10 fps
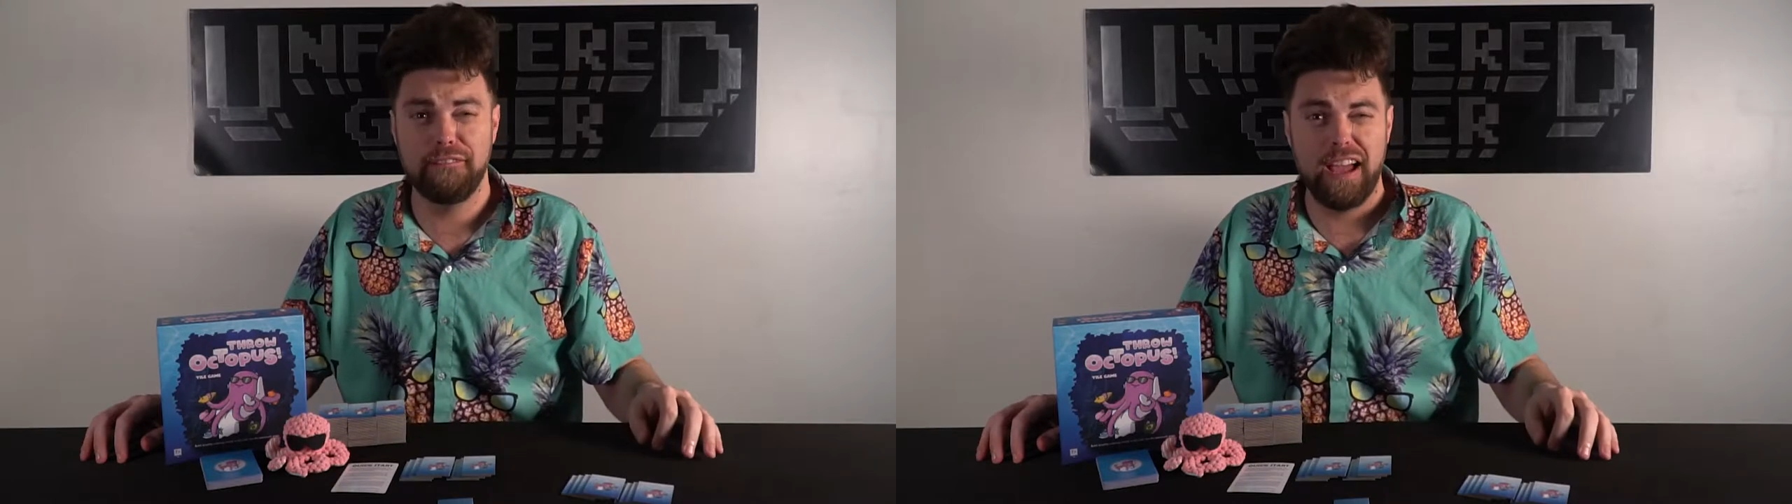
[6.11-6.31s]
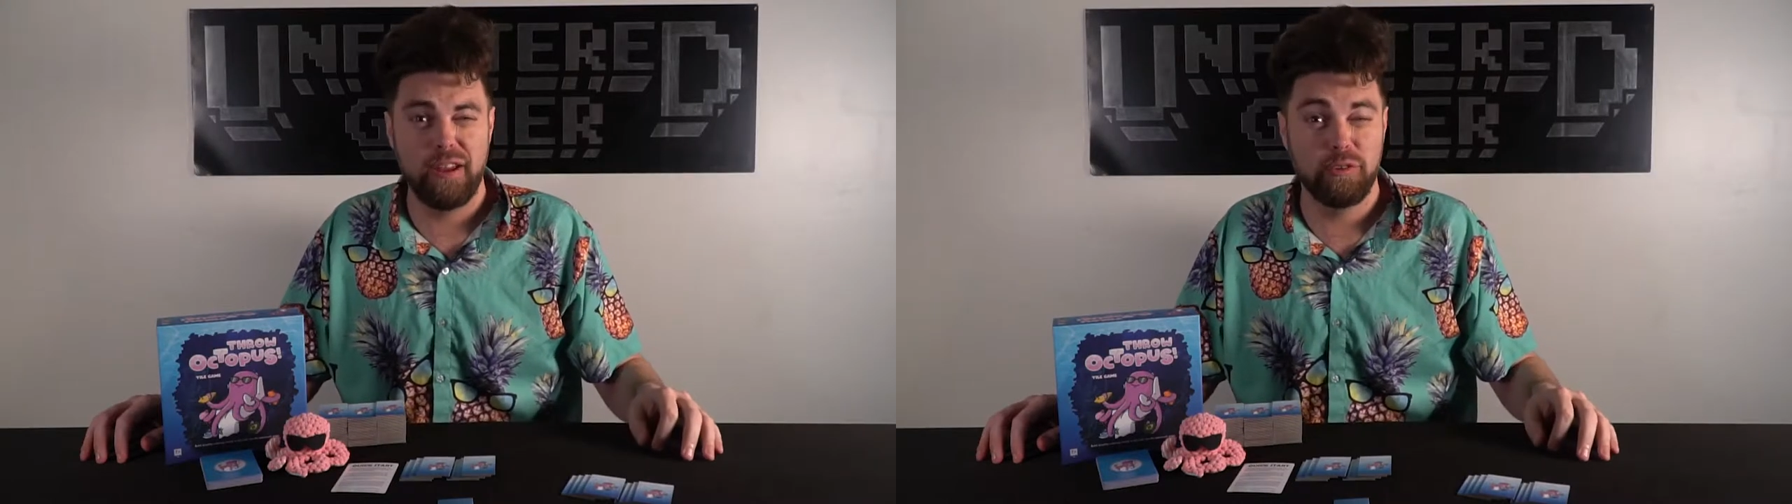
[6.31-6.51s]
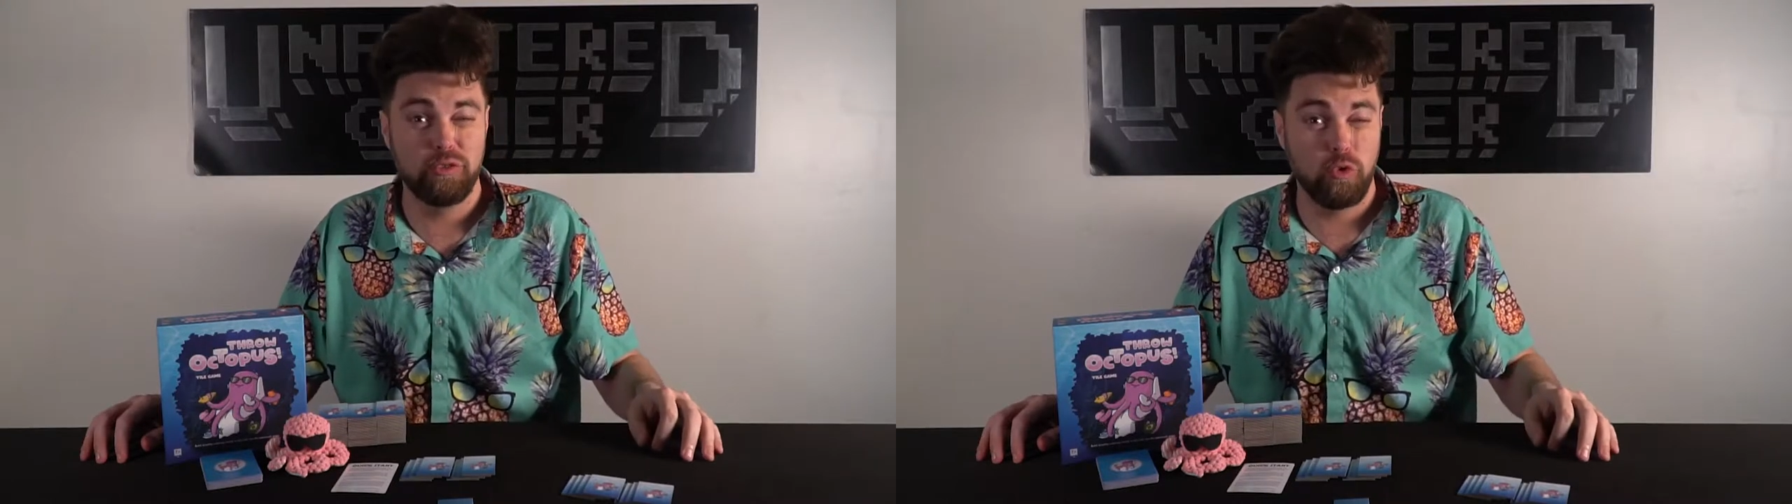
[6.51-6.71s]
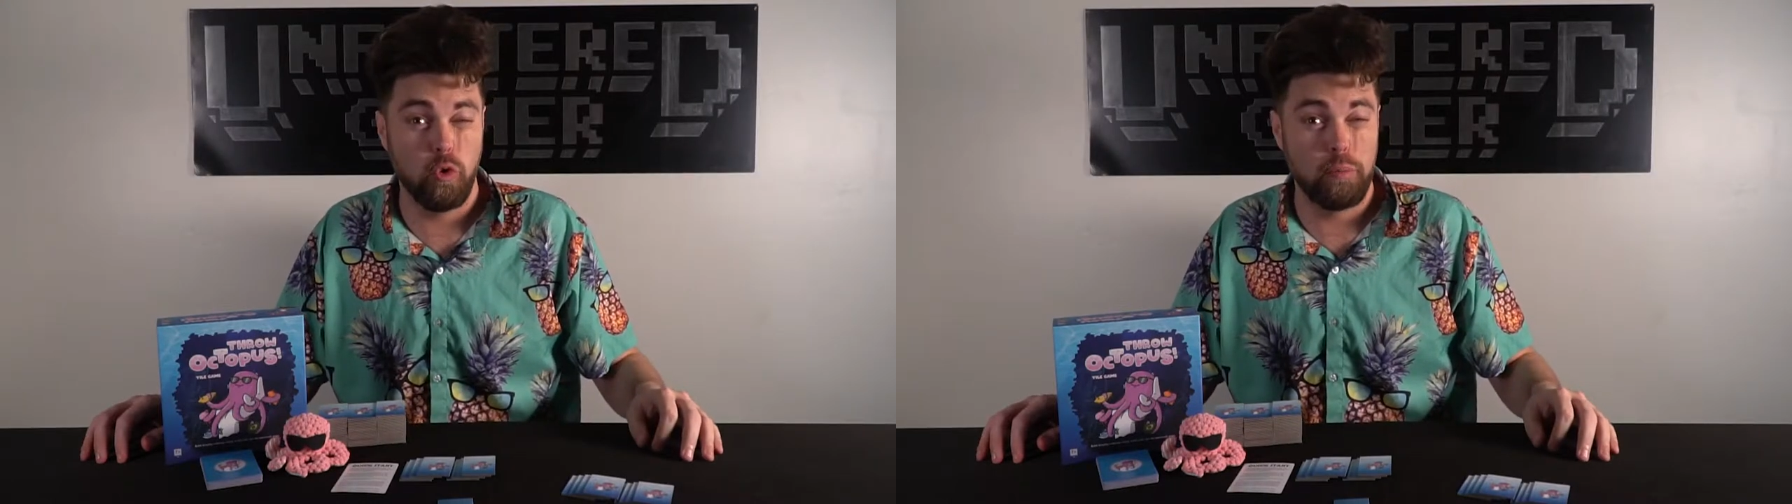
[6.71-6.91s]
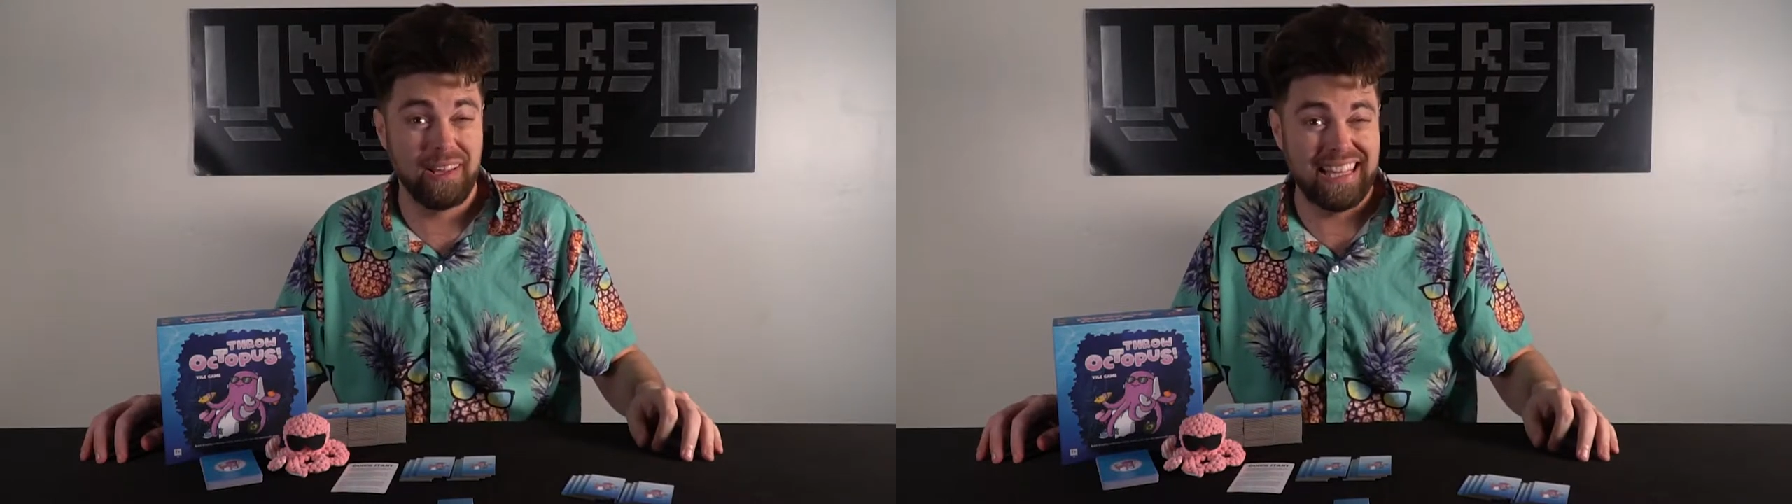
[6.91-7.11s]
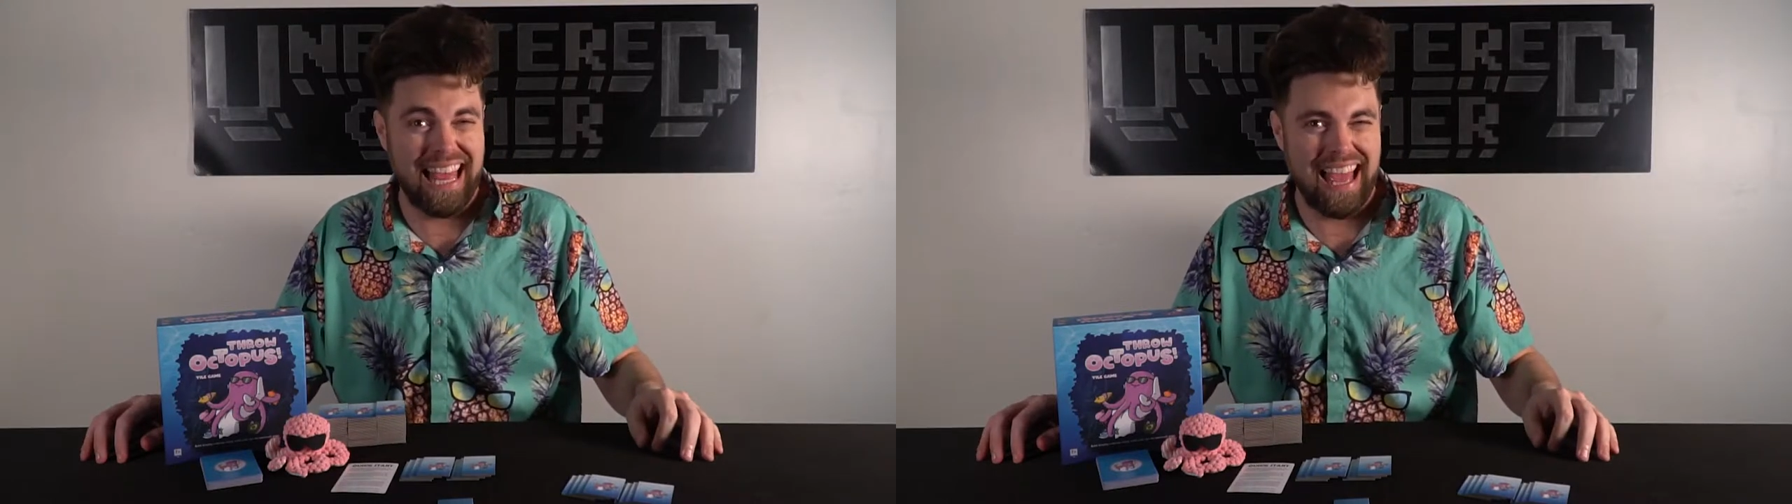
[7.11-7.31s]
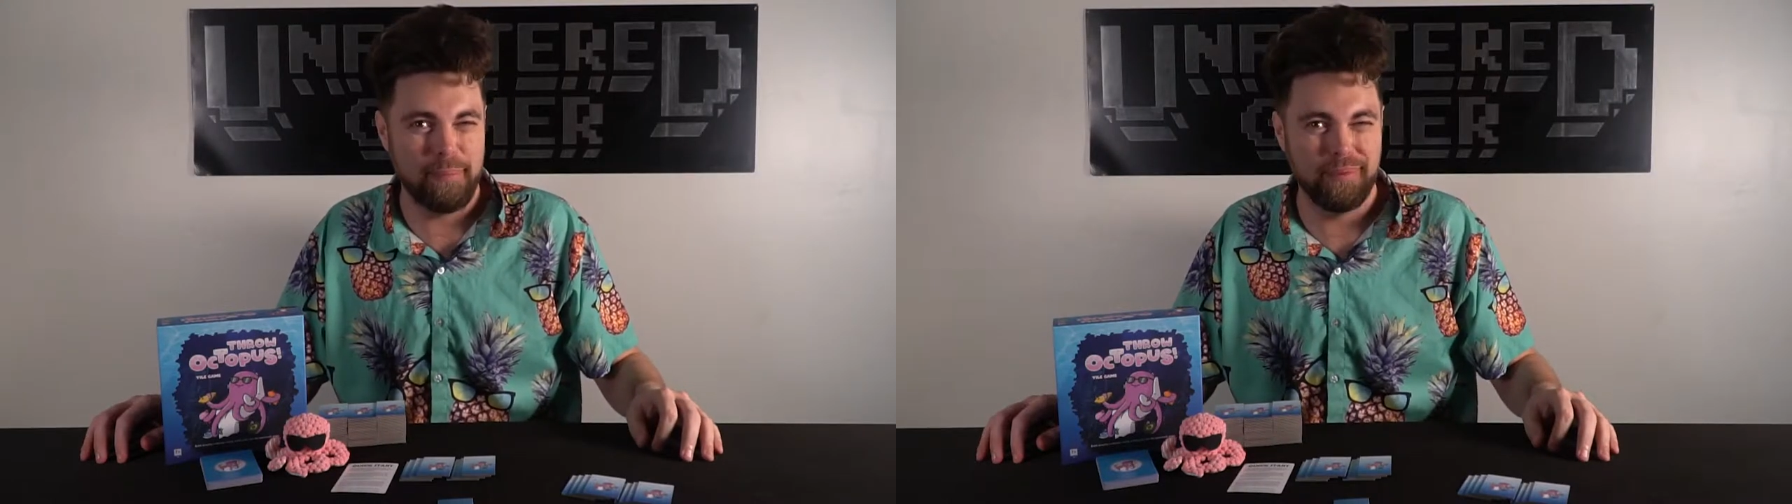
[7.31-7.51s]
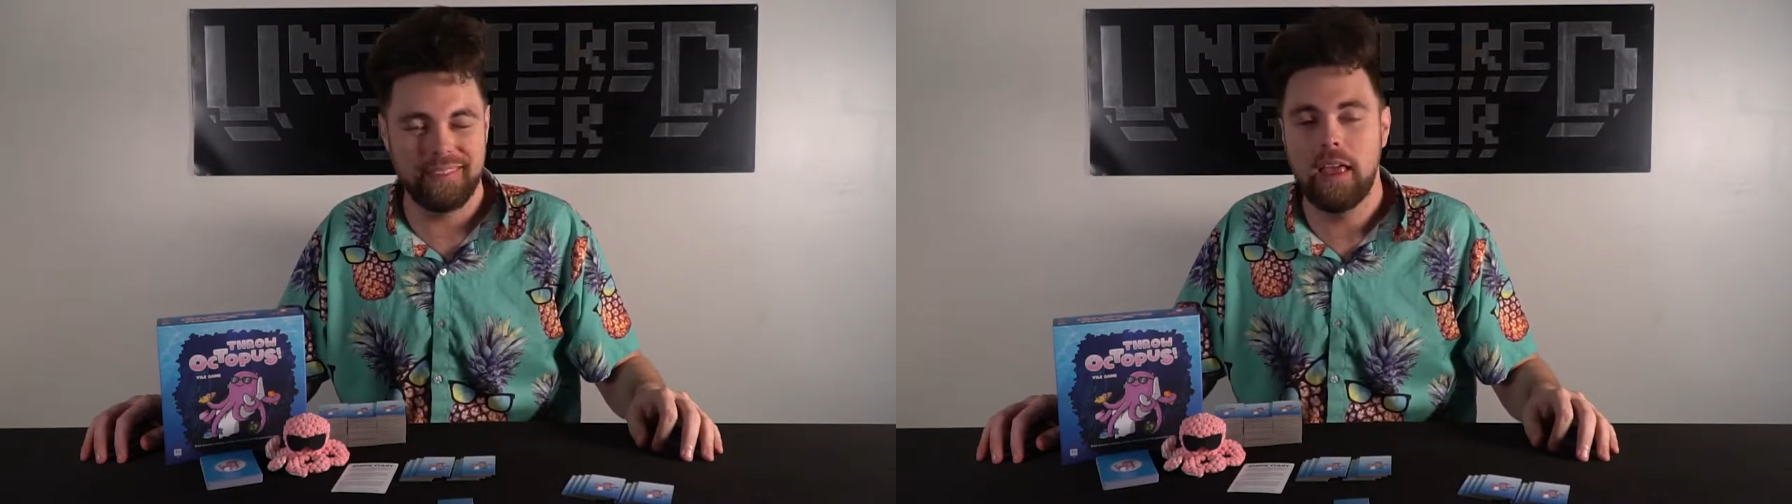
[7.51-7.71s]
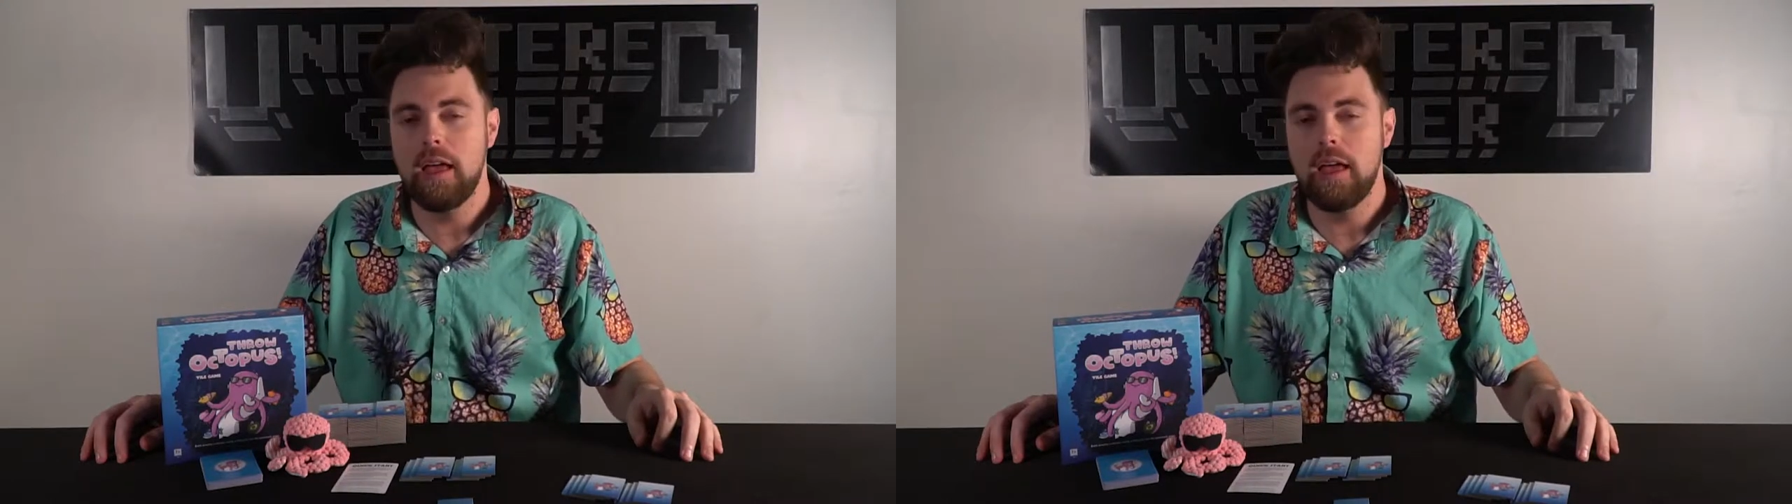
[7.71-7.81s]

Firestorm Labs.